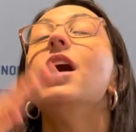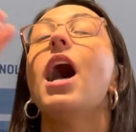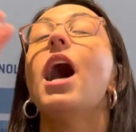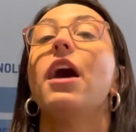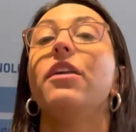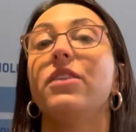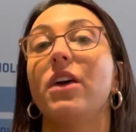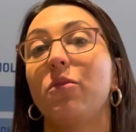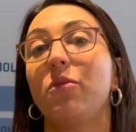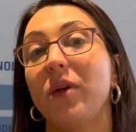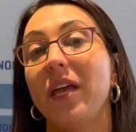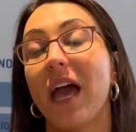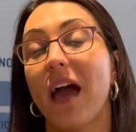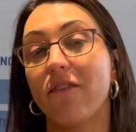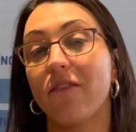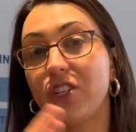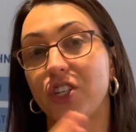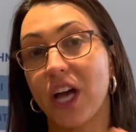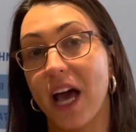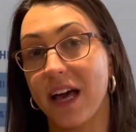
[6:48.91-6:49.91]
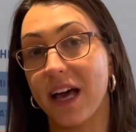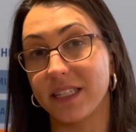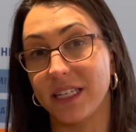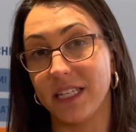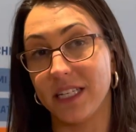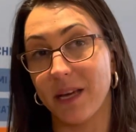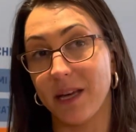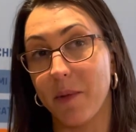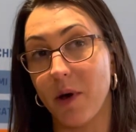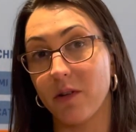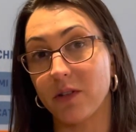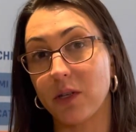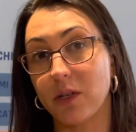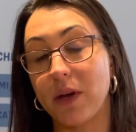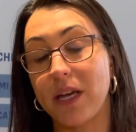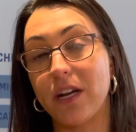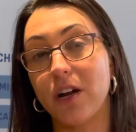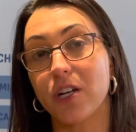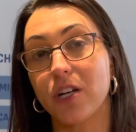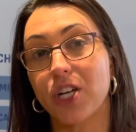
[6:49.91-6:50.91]
And then we have a chassis demo. So
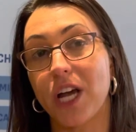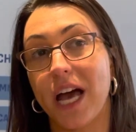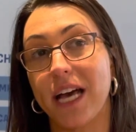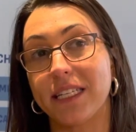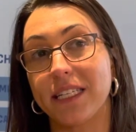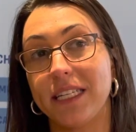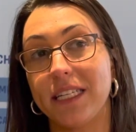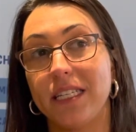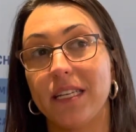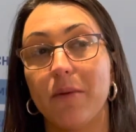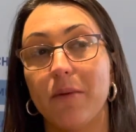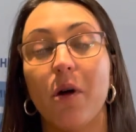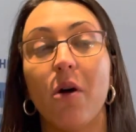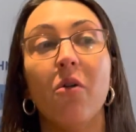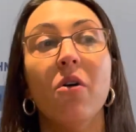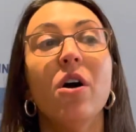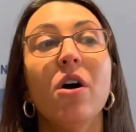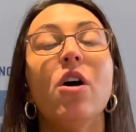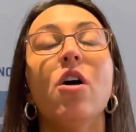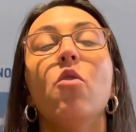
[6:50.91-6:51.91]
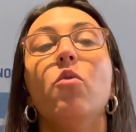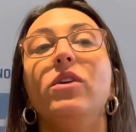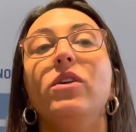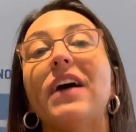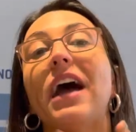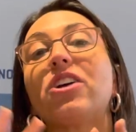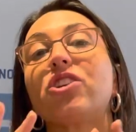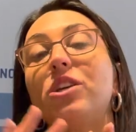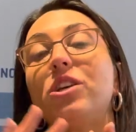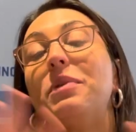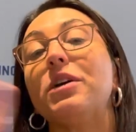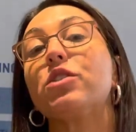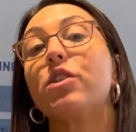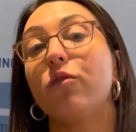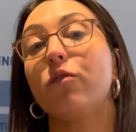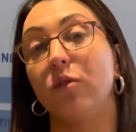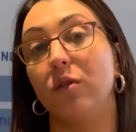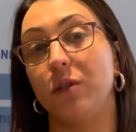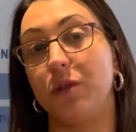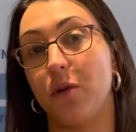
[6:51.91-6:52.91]
in our chassis demo, we've actually built a
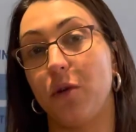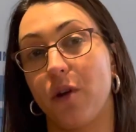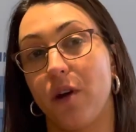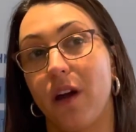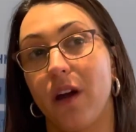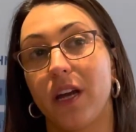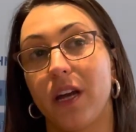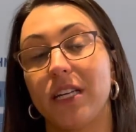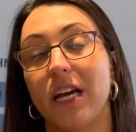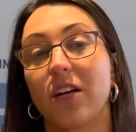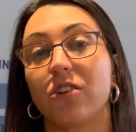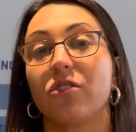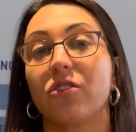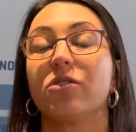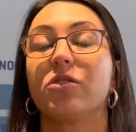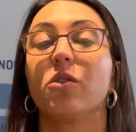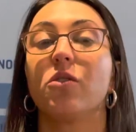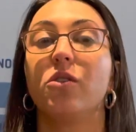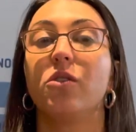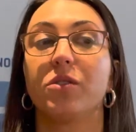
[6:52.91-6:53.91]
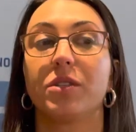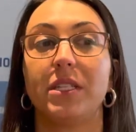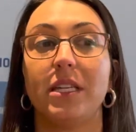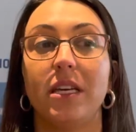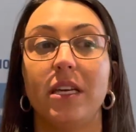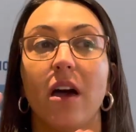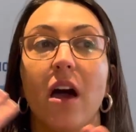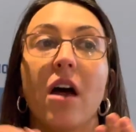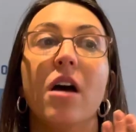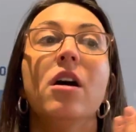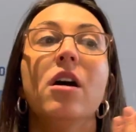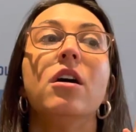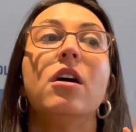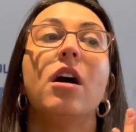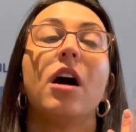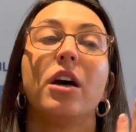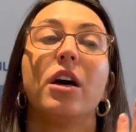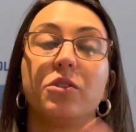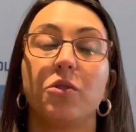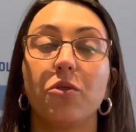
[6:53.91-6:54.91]
full zonal architecture. So you'll see a
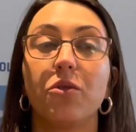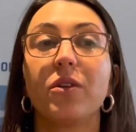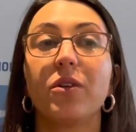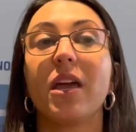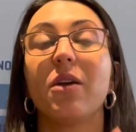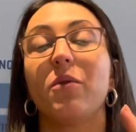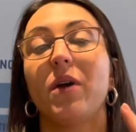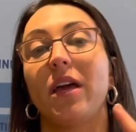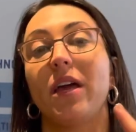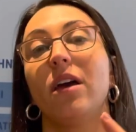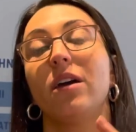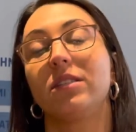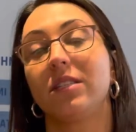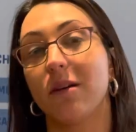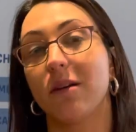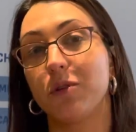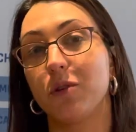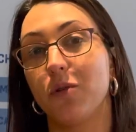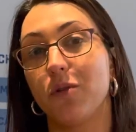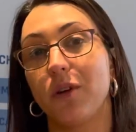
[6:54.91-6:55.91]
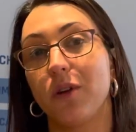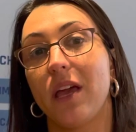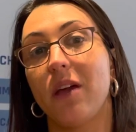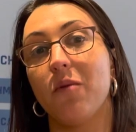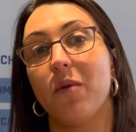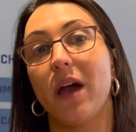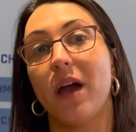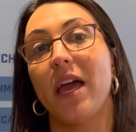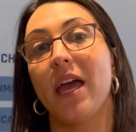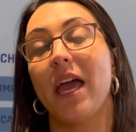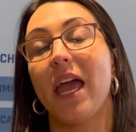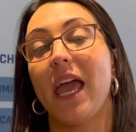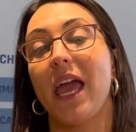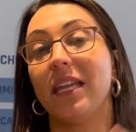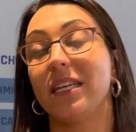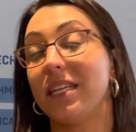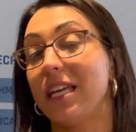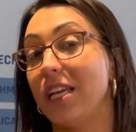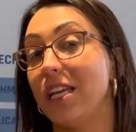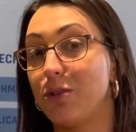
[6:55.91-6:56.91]
zonal gateway, a subzonal gateway, and
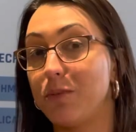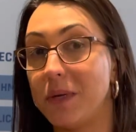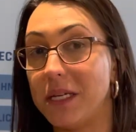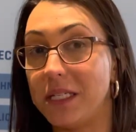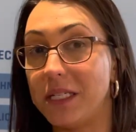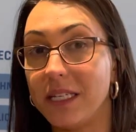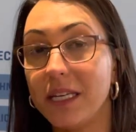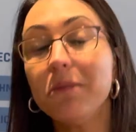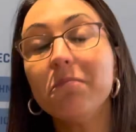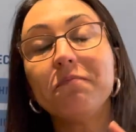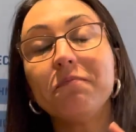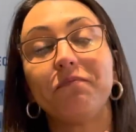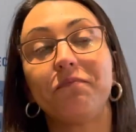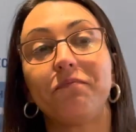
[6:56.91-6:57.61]
an HPC.